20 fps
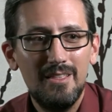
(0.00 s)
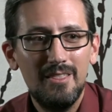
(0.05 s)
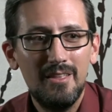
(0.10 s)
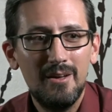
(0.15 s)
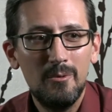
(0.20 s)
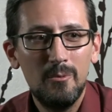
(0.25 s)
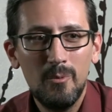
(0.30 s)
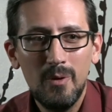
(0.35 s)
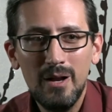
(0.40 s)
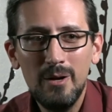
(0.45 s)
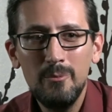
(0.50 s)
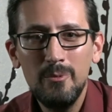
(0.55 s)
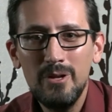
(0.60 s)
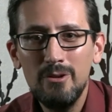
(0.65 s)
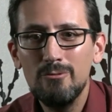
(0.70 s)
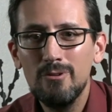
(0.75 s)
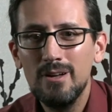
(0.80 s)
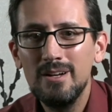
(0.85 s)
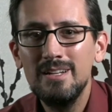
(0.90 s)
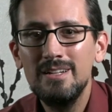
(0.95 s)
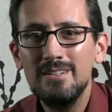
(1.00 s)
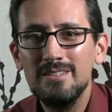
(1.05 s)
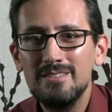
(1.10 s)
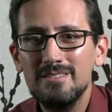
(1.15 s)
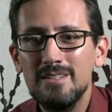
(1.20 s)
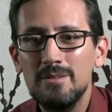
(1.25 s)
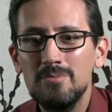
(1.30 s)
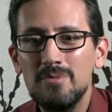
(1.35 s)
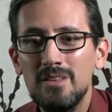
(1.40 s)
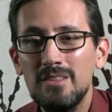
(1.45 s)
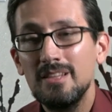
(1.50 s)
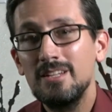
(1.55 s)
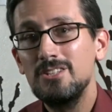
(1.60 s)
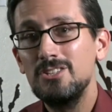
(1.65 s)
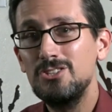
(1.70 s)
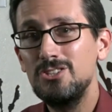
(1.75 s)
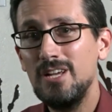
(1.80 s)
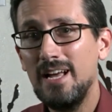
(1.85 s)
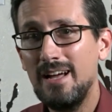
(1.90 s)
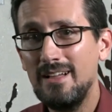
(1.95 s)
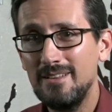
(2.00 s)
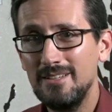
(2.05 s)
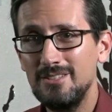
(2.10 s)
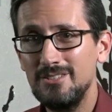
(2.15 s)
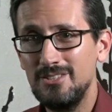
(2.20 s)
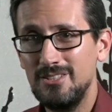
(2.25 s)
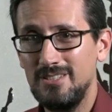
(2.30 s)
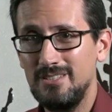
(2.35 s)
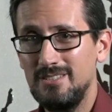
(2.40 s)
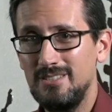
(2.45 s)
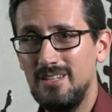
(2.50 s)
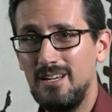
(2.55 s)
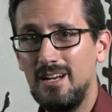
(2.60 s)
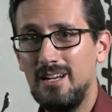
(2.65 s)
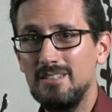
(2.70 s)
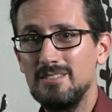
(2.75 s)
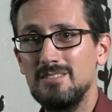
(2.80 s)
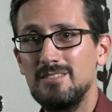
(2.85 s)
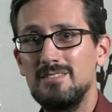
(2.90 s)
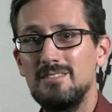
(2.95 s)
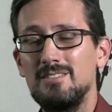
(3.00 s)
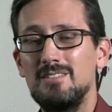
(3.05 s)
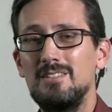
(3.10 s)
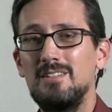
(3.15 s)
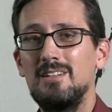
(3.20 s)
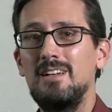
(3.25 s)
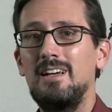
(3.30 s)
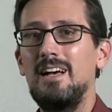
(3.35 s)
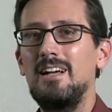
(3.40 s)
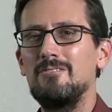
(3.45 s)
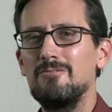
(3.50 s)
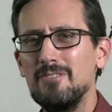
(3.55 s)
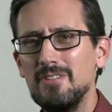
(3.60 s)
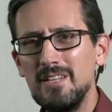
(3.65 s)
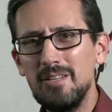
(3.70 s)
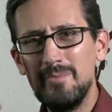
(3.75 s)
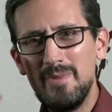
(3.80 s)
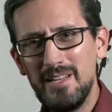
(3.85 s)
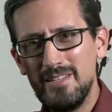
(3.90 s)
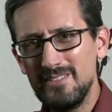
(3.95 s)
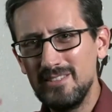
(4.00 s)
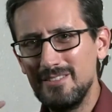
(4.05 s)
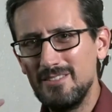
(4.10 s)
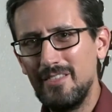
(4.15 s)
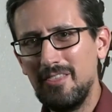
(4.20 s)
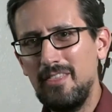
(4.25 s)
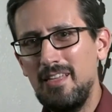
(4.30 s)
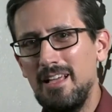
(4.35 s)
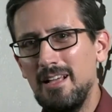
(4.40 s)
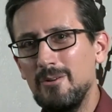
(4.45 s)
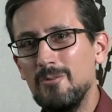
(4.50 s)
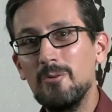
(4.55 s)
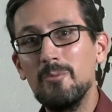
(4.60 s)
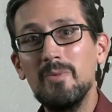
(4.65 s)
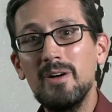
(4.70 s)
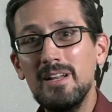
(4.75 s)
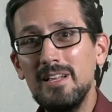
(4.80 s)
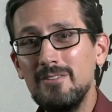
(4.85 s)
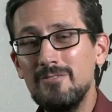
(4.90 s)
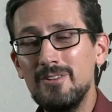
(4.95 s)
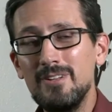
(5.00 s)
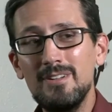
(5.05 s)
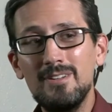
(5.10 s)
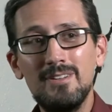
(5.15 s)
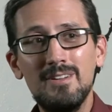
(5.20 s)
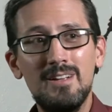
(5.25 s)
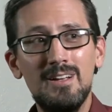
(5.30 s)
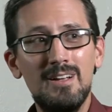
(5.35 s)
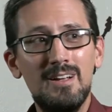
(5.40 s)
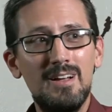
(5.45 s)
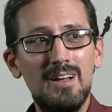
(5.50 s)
that when we run into something that challenges us and really makes us think, or might even